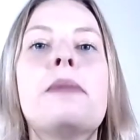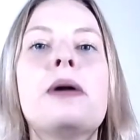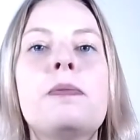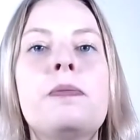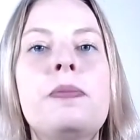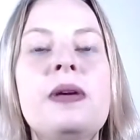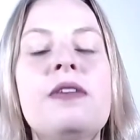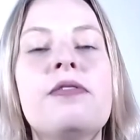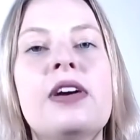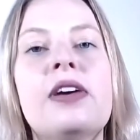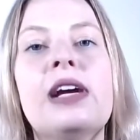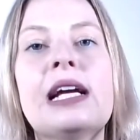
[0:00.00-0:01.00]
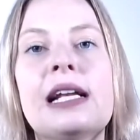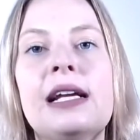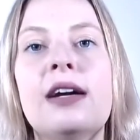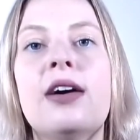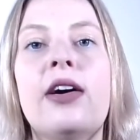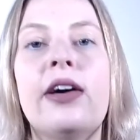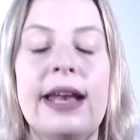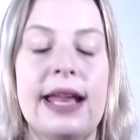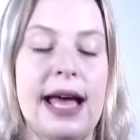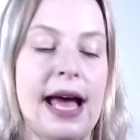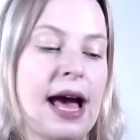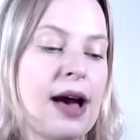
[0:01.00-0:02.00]
But be very clear on
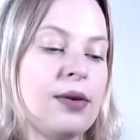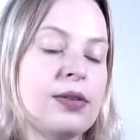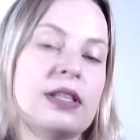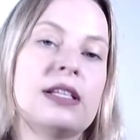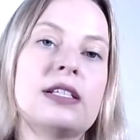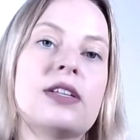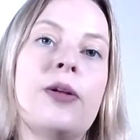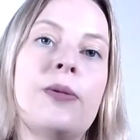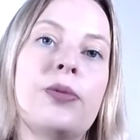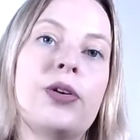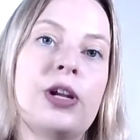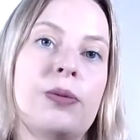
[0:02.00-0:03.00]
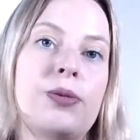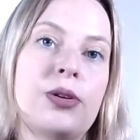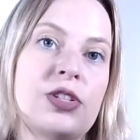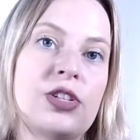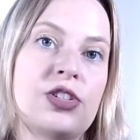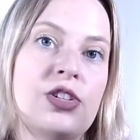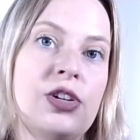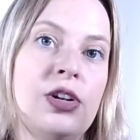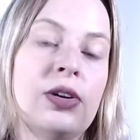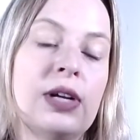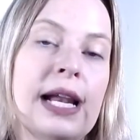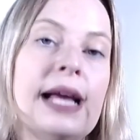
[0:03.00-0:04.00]
how this onboarding process should
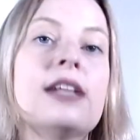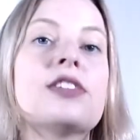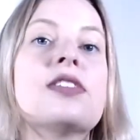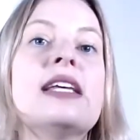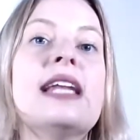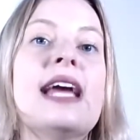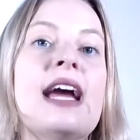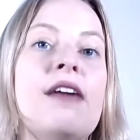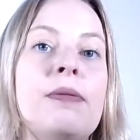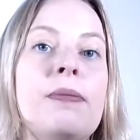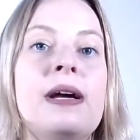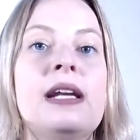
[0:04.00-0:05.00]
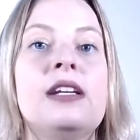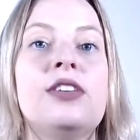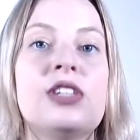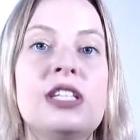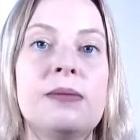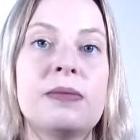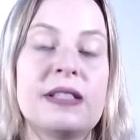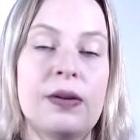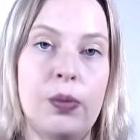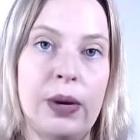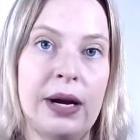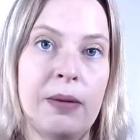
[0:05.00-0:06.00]
look like, so that everybody in your team is
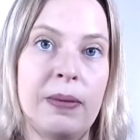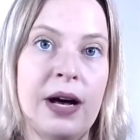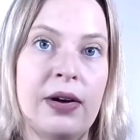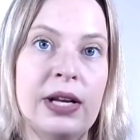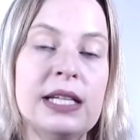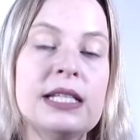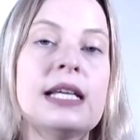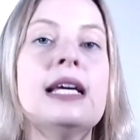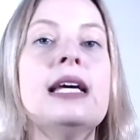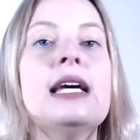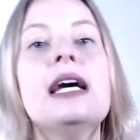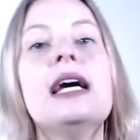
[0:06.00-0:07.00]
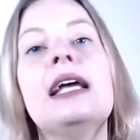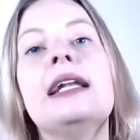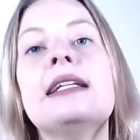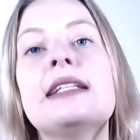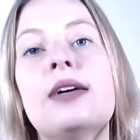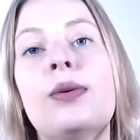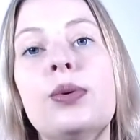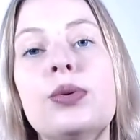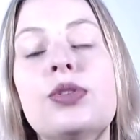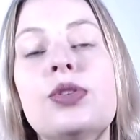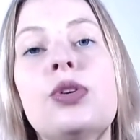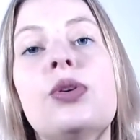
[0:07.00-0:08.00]
aware about it. And
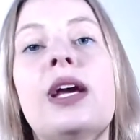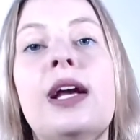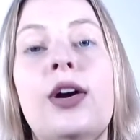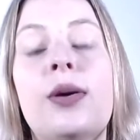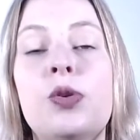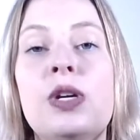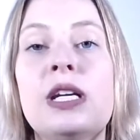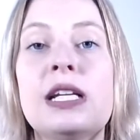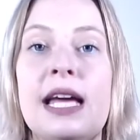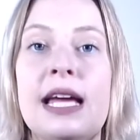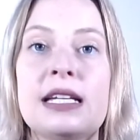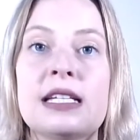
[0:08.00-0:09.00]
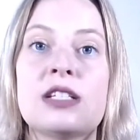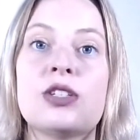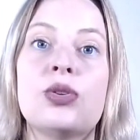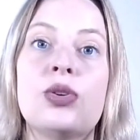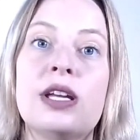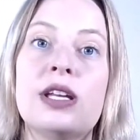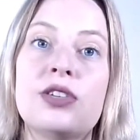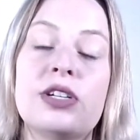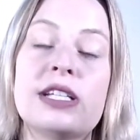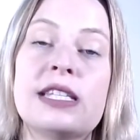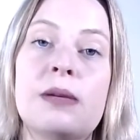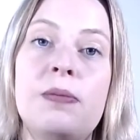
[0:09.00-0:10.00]
also you can communicate it to
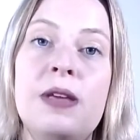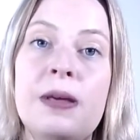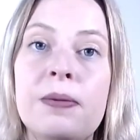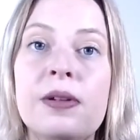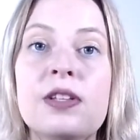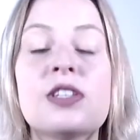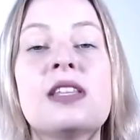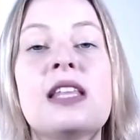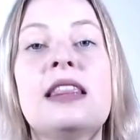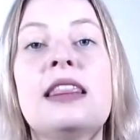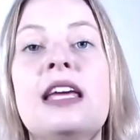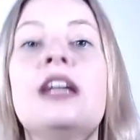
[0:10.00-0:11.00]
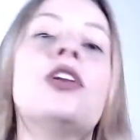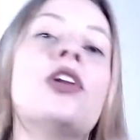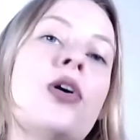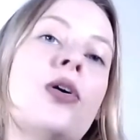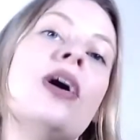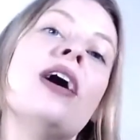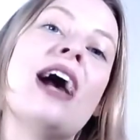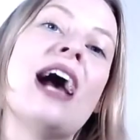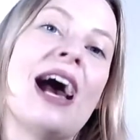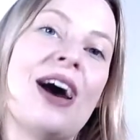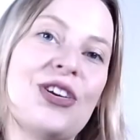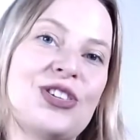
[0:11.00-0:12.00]
interested people so that they know
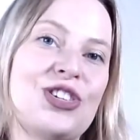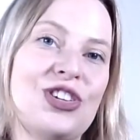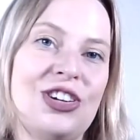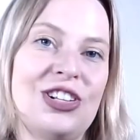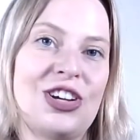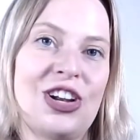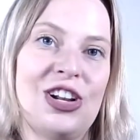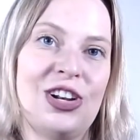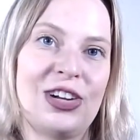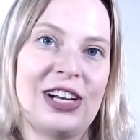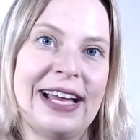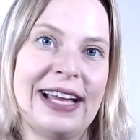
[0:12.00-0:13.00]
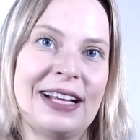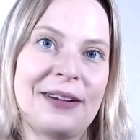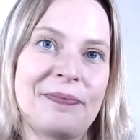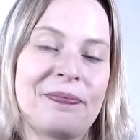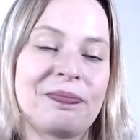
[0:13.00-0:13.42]
how the journey is going to look like.